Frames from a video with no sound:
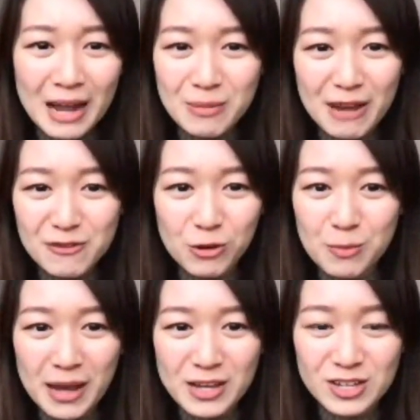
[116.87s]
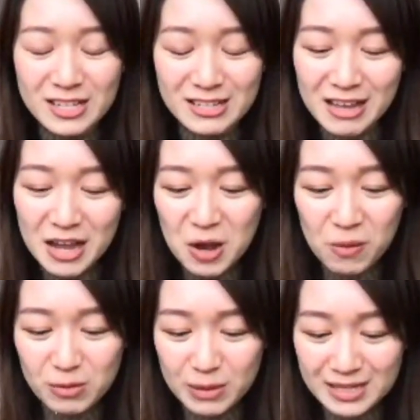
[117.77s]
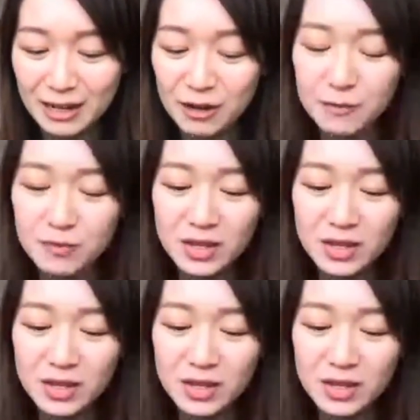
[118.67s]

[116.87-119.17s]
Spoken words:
but I have no patience with myself.